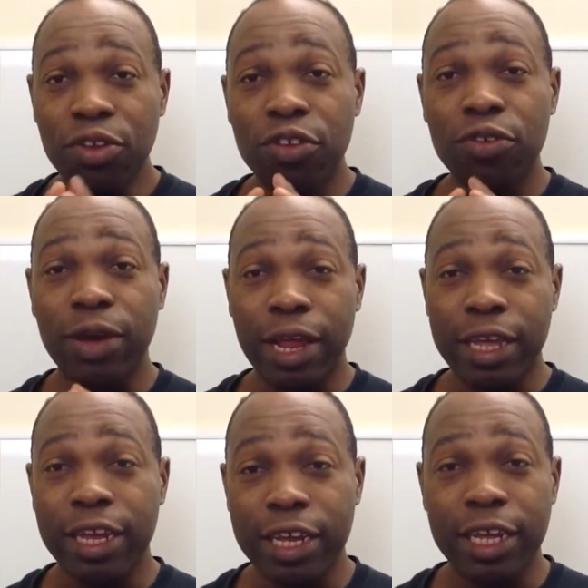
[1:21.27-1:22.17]
to
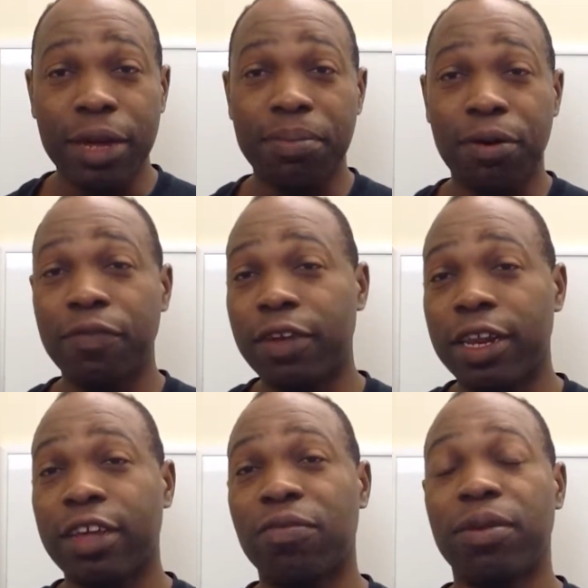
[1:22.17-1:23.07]
elegantly and
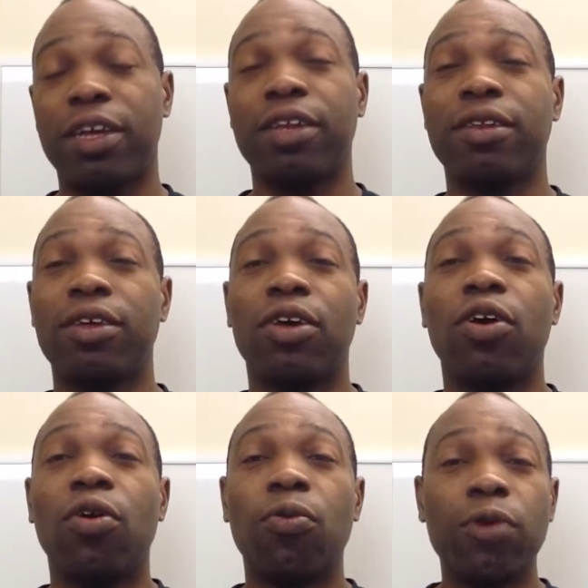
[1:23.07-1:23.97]
perfectly explain
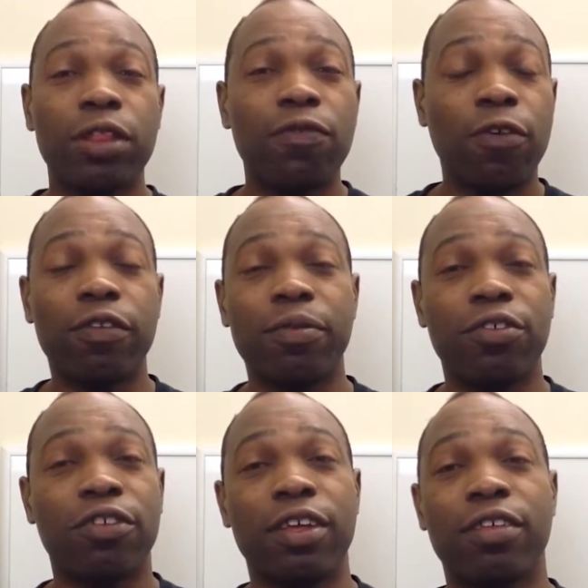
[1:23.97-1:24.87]
what the fourth
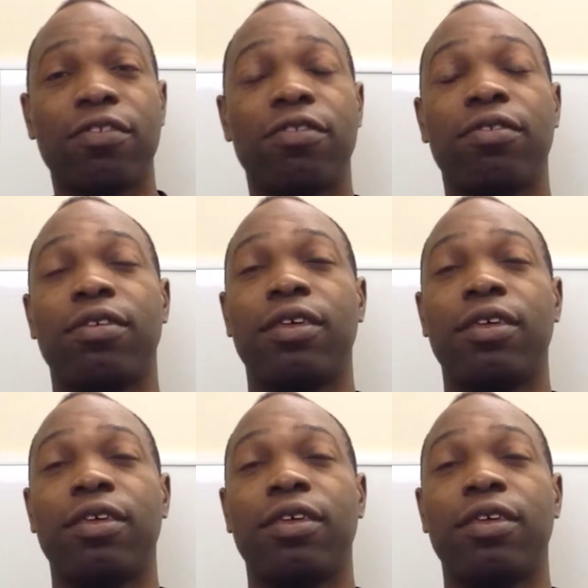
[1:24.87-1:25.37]
dimension is,